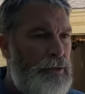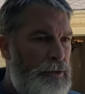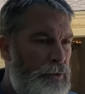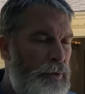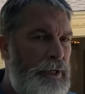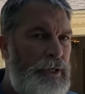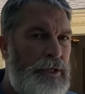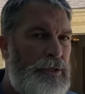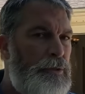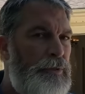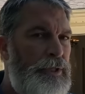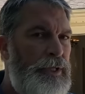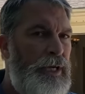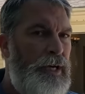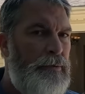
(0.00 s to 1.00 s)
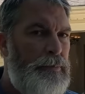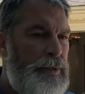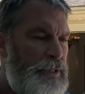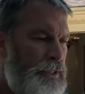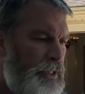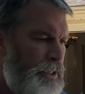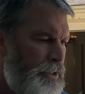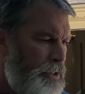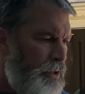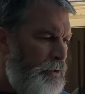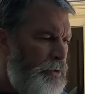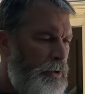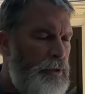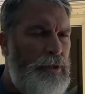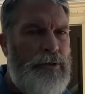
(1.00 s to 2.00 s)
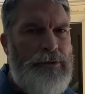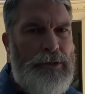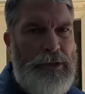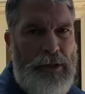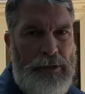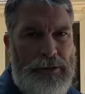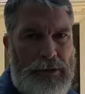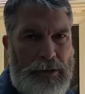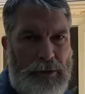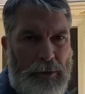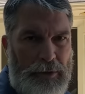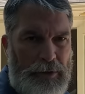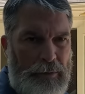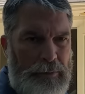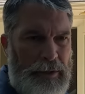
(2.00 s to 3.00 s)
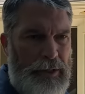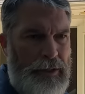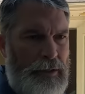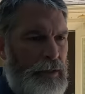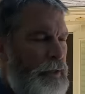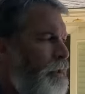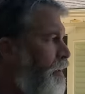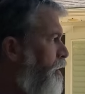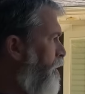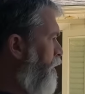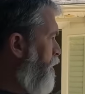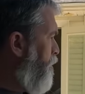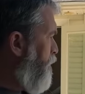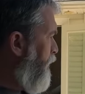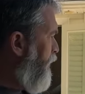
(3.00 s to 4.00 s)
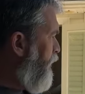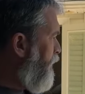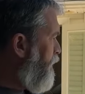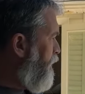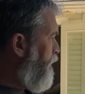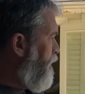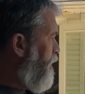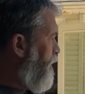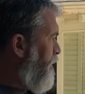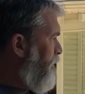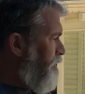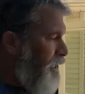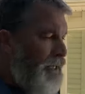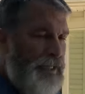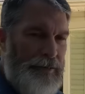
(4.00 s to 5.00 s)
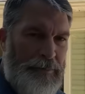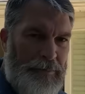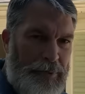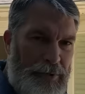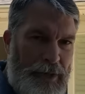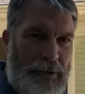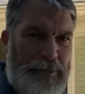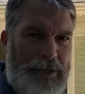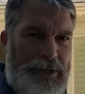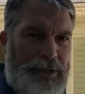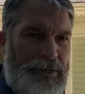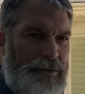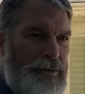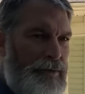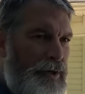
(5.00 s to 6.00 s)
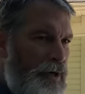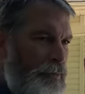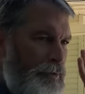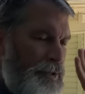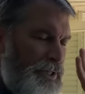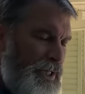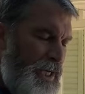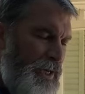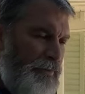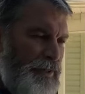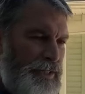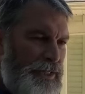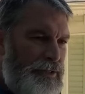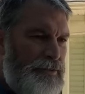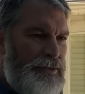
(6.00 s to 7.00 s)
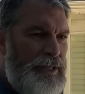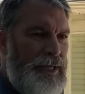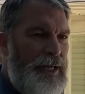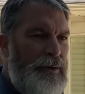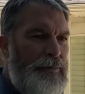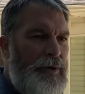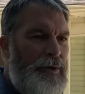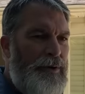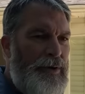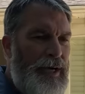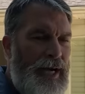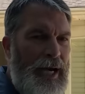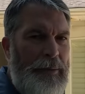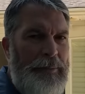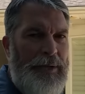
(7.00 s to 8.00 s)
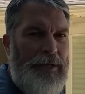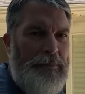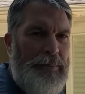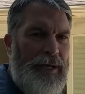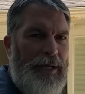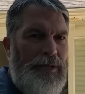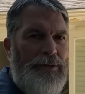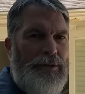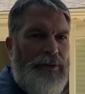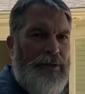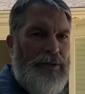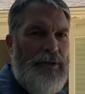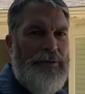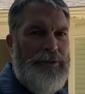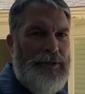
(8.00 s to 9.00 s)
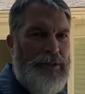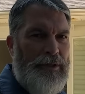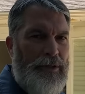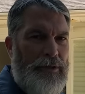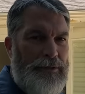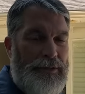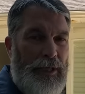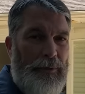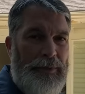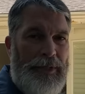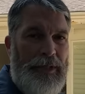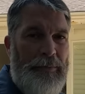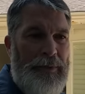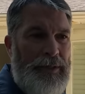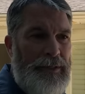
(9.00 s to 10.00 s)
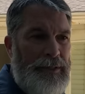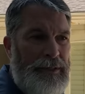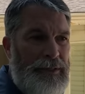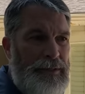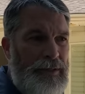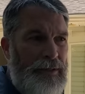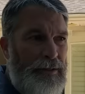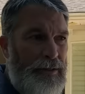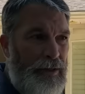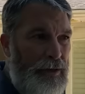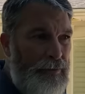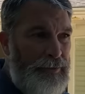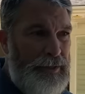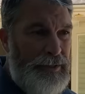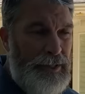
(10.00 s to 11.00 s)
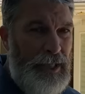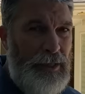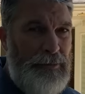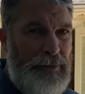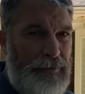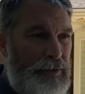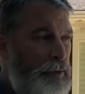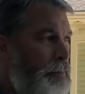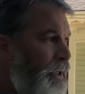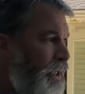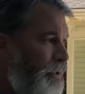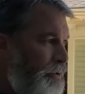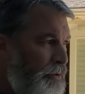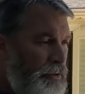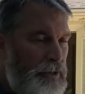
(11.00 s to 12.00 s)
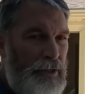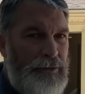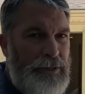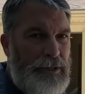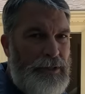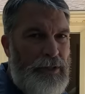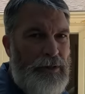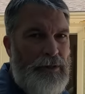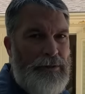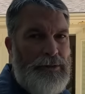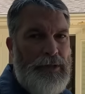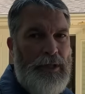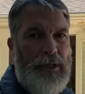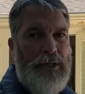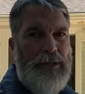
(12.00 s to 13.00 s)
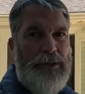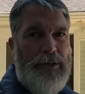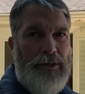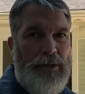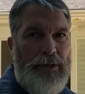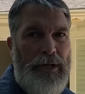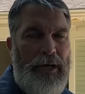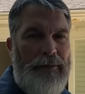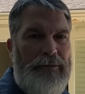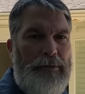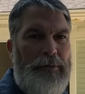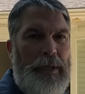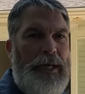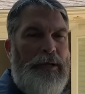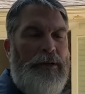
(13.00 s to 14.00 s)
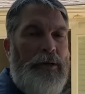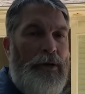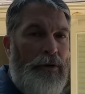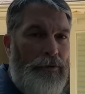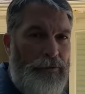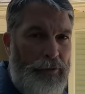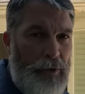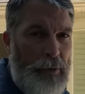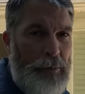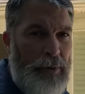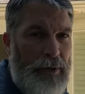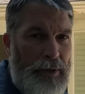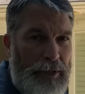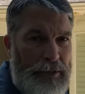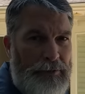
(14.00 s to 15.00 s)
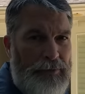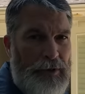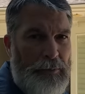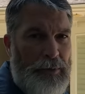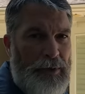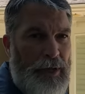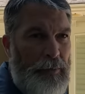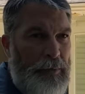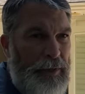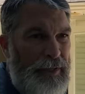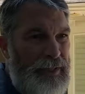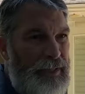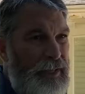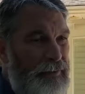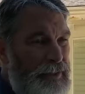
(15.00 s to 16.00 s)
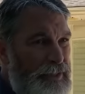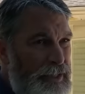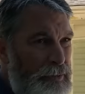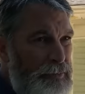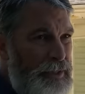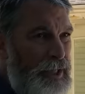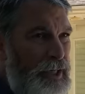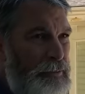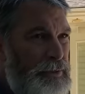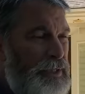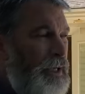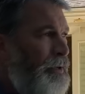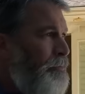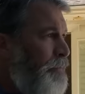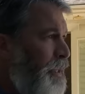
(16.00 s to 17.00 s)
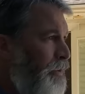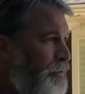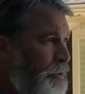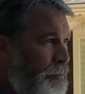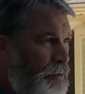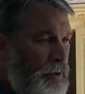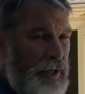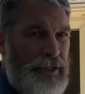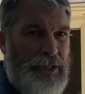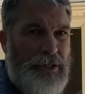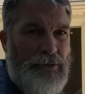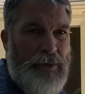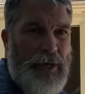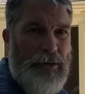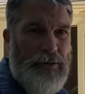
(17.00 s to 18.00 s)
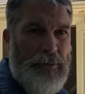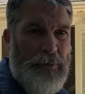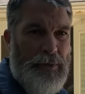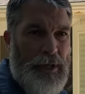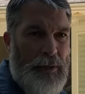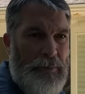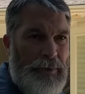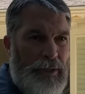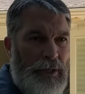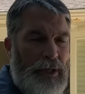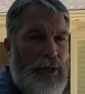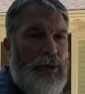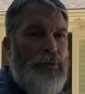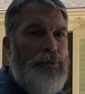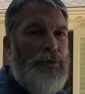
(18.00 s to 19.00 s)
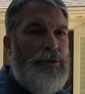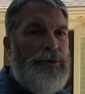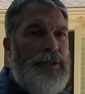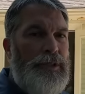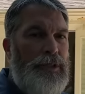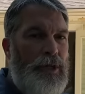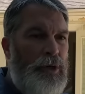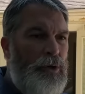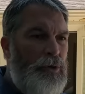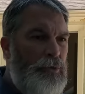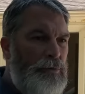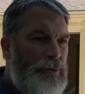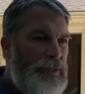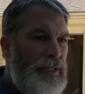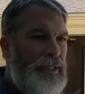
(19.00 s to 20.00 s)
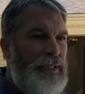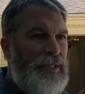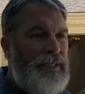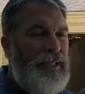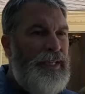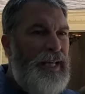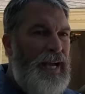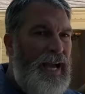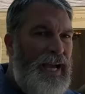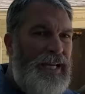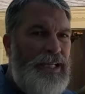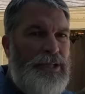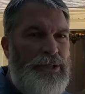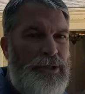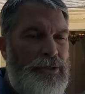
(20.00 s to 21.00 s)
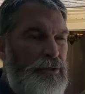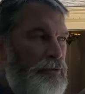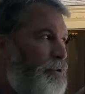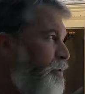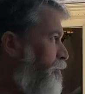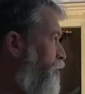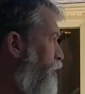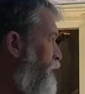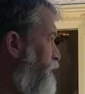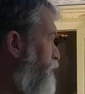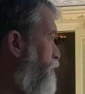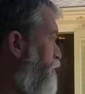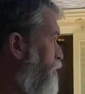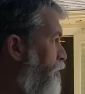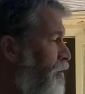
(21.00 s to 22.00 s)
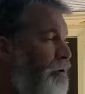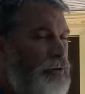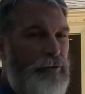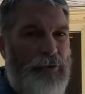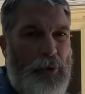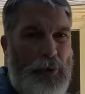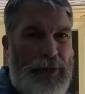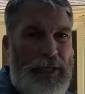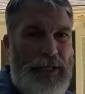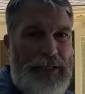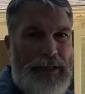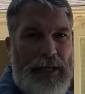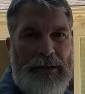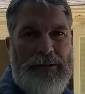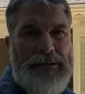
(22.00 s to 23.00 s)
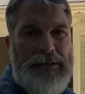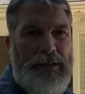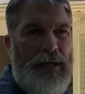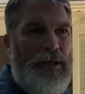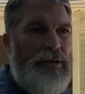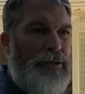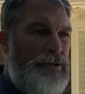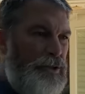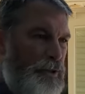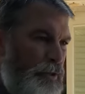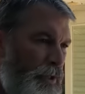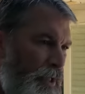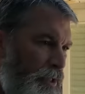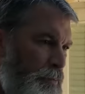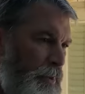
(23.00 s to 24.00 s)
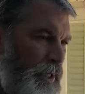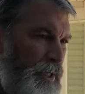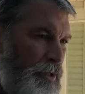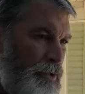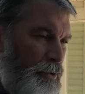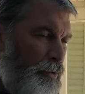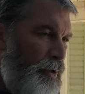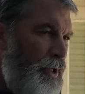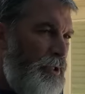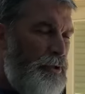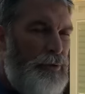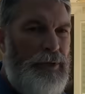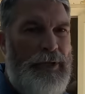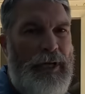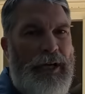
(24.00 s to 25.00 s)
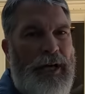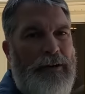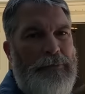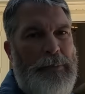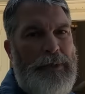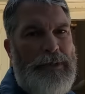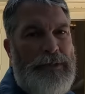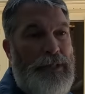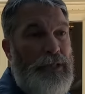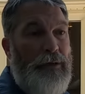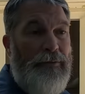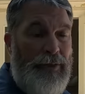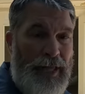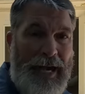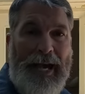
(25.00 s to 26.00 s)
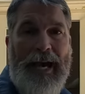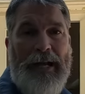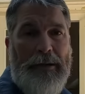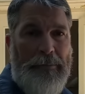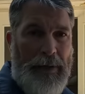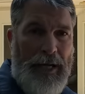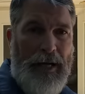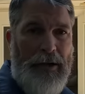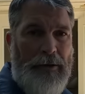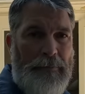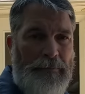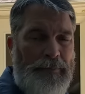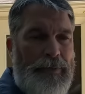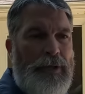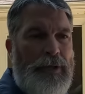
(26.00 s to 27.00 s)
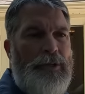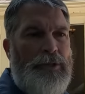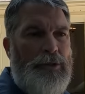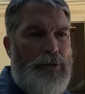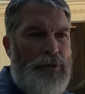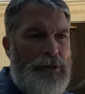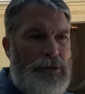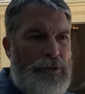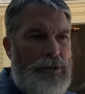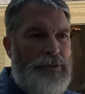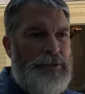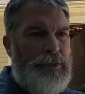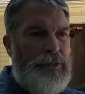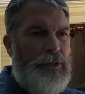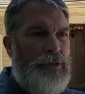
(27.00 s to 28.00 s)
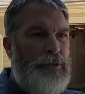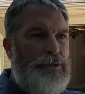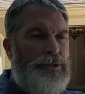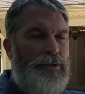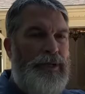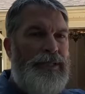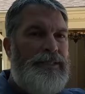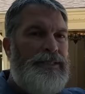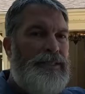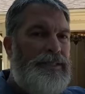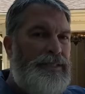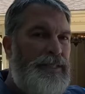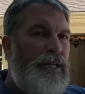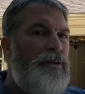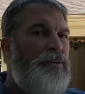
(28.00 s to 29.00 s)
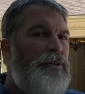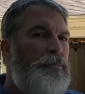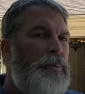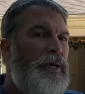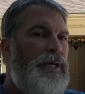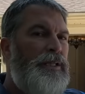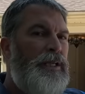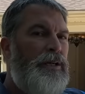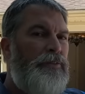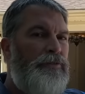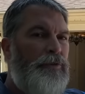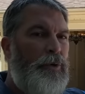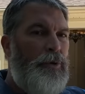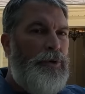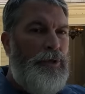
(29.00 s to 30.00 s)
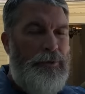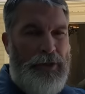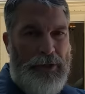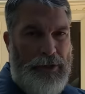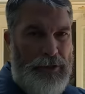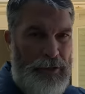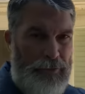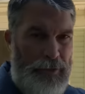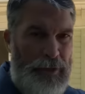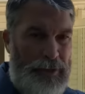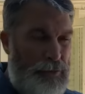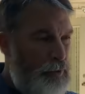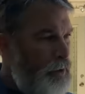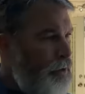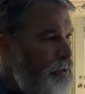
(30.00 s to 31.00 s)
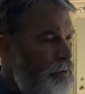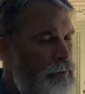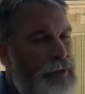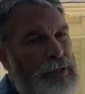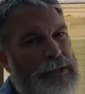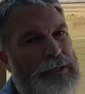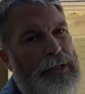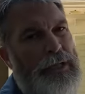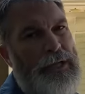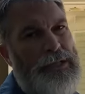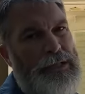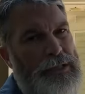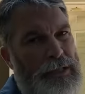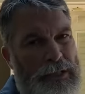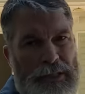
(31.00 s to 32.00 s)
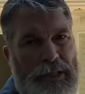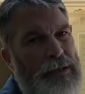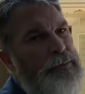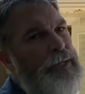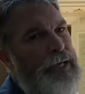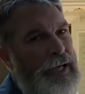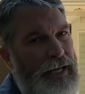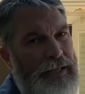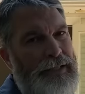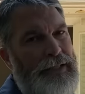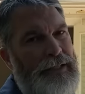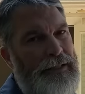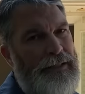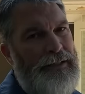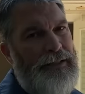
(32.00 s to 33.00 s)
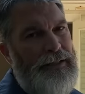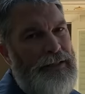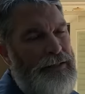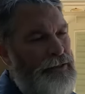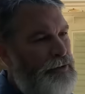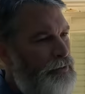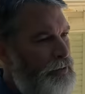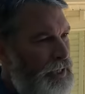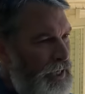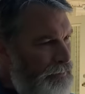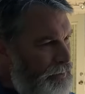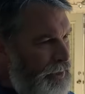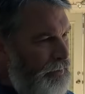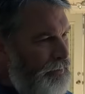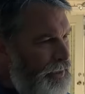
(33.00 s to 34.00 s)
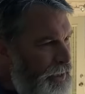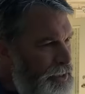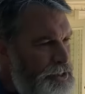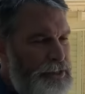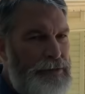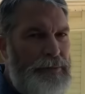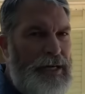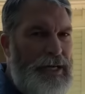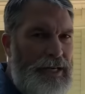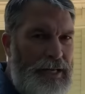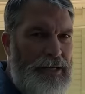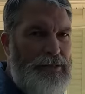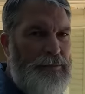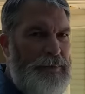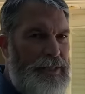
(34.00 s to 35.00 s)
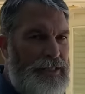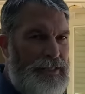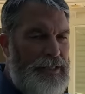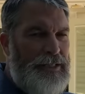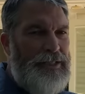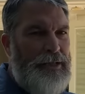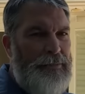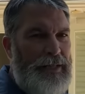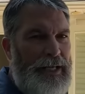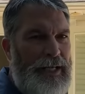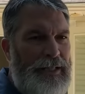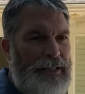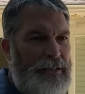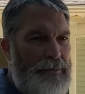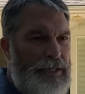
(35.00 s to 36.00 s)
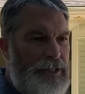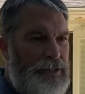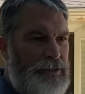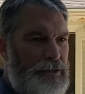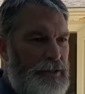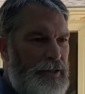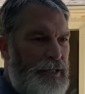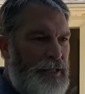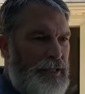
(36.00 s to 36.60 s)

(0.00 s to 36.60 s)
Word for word: 3% to 3.5% is all your closing costs are going to be. The bank, I can promise you, almost every single time are happy to pay your closing costs. Now what that means is oftentimes if they're paying your closing cost, you're going to have to pay full price for the property. And even sometimes if the price is right on the property, we'll see homes get added to. So if they're asking $248,000, you're going to have to pay 3.5% of that amount towards closing costs. You ask the seller to pay that for you. And a good real estate agent does come in handy. You don't have to have an agent to buy a house, but this does come in handy to make sure